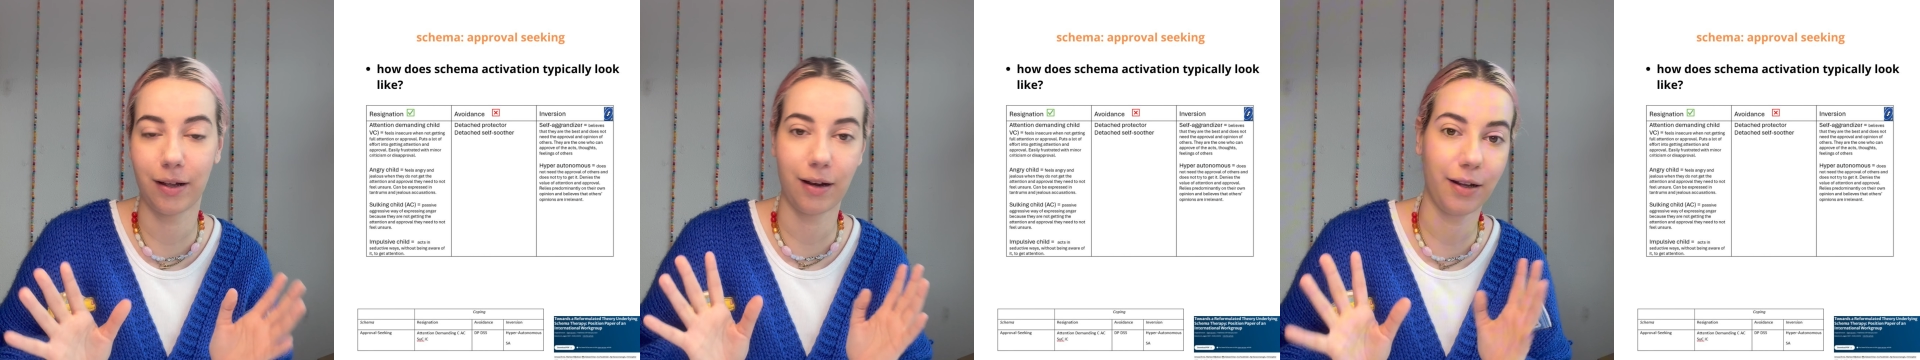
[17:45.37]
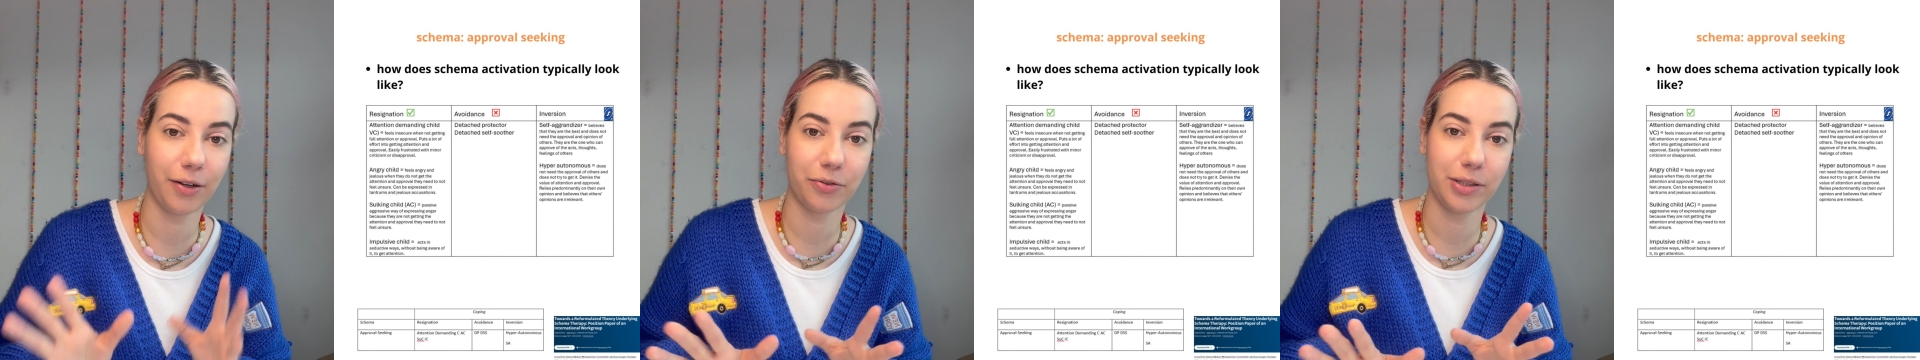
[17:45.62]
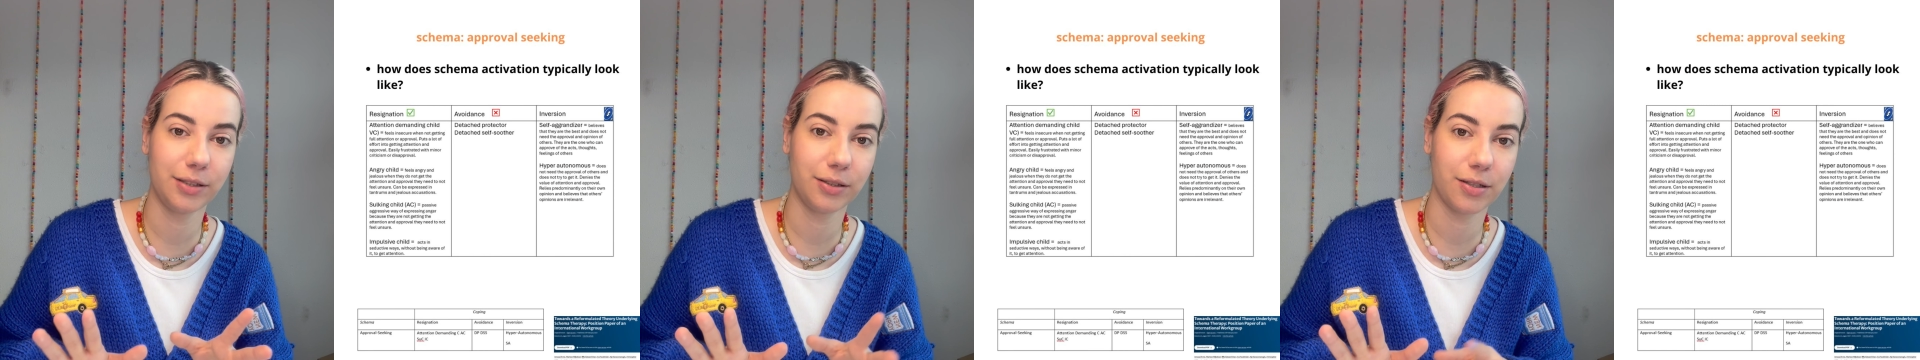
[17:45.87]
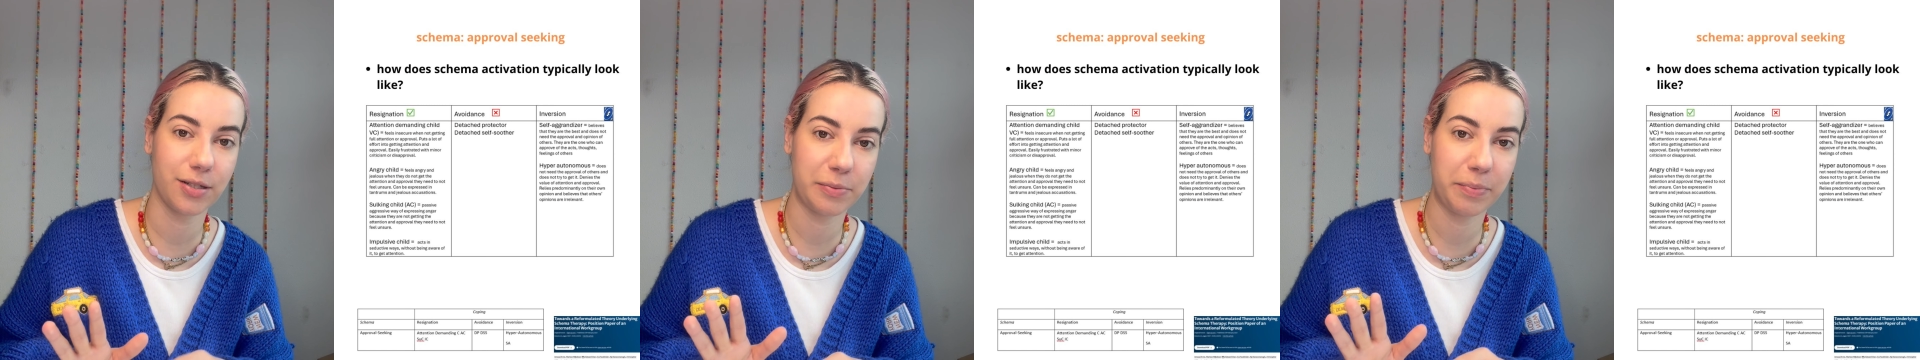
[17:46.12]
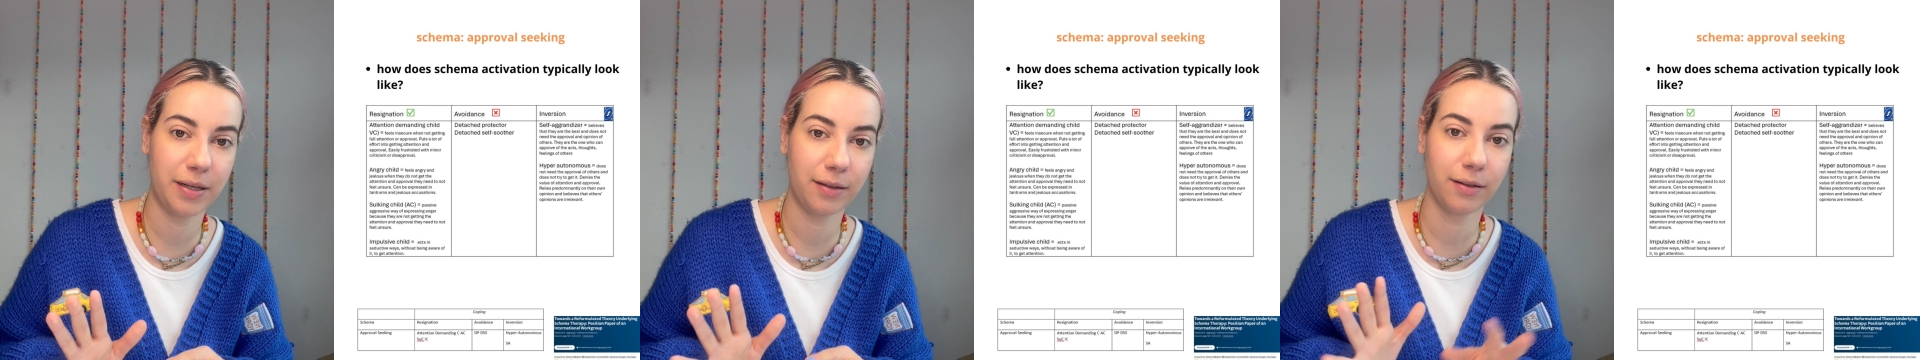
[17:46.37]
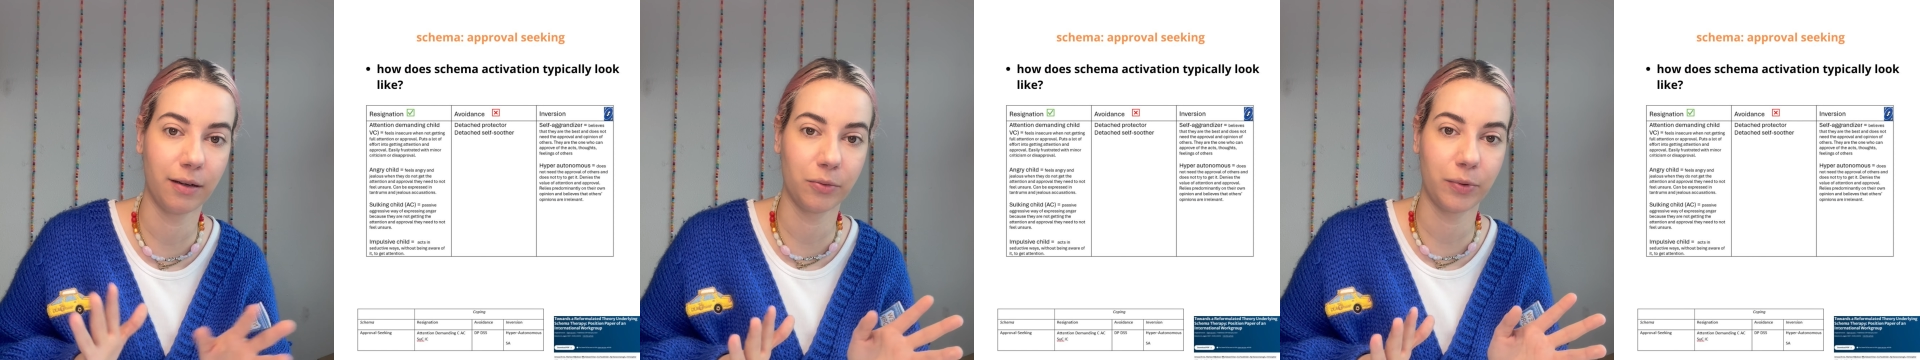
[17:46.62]
A lot of research is being
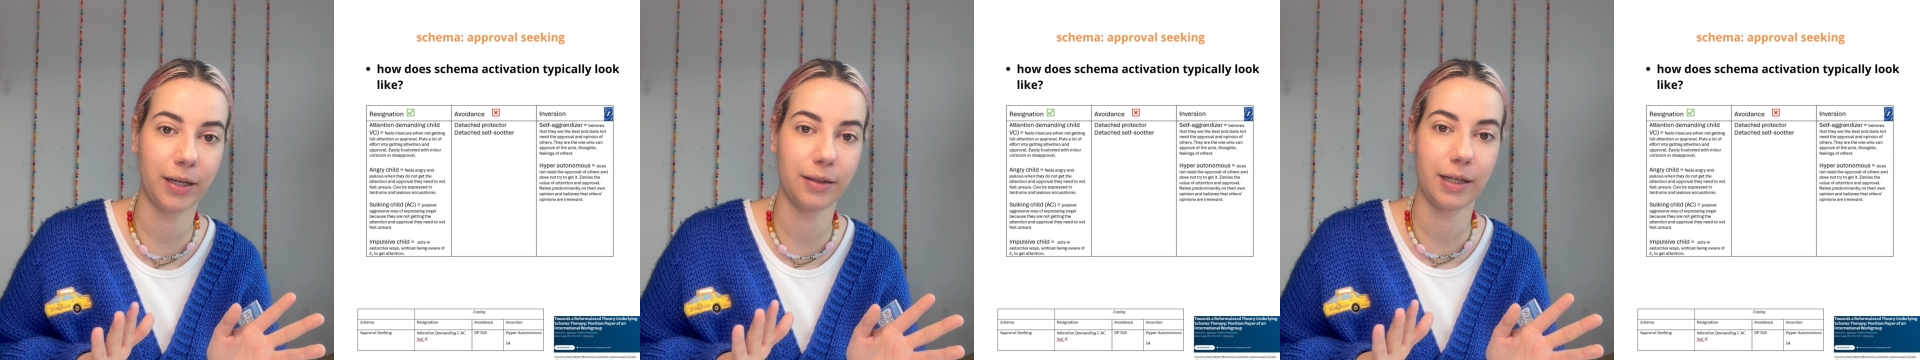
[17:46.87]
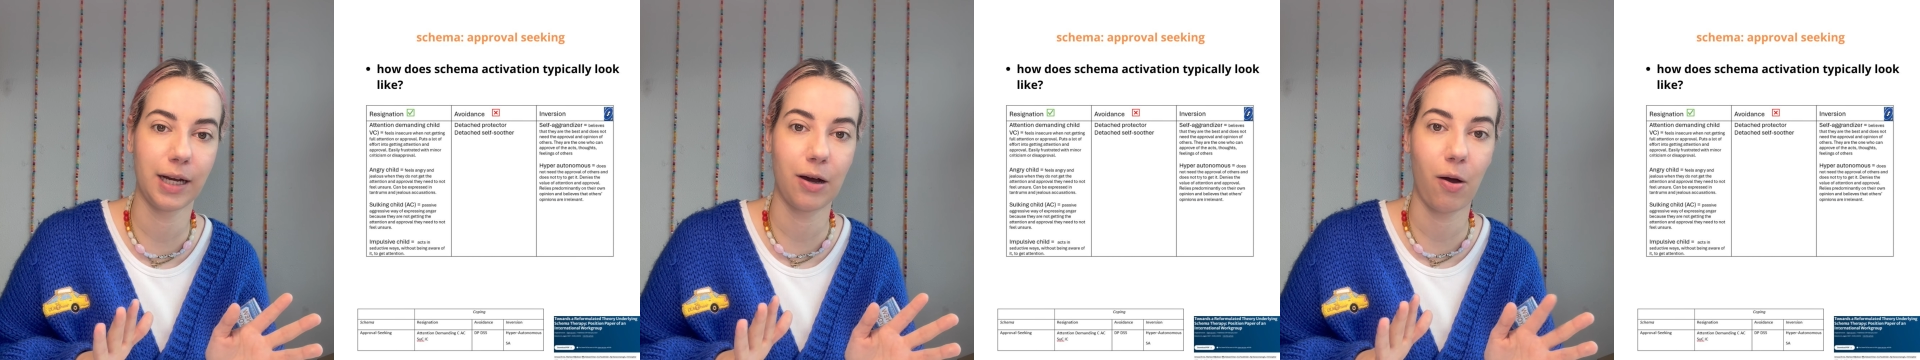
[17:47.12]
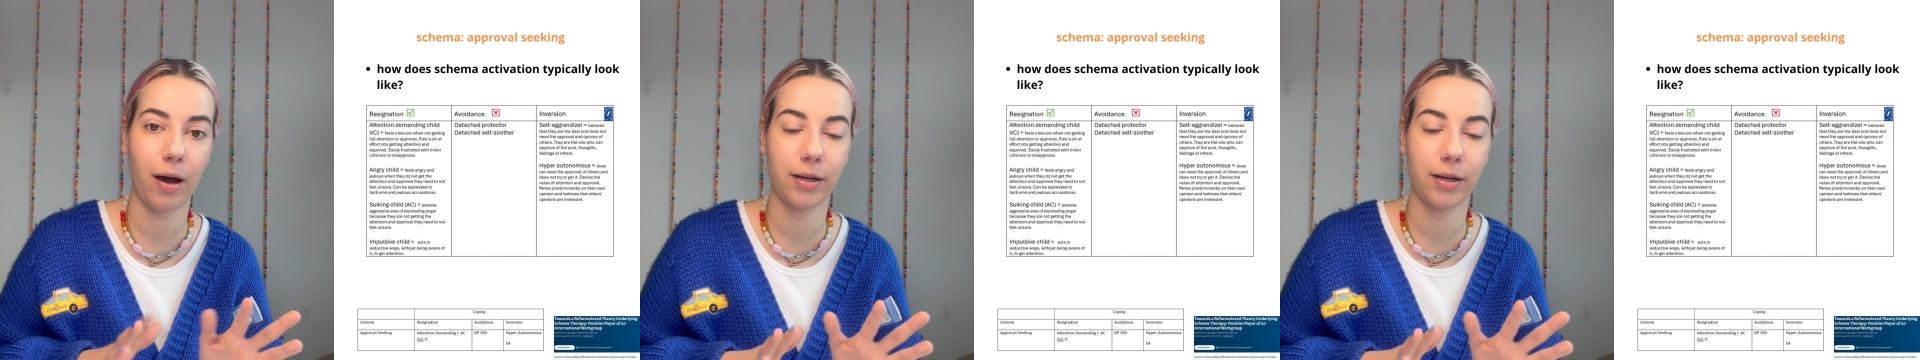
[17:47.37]
done right now.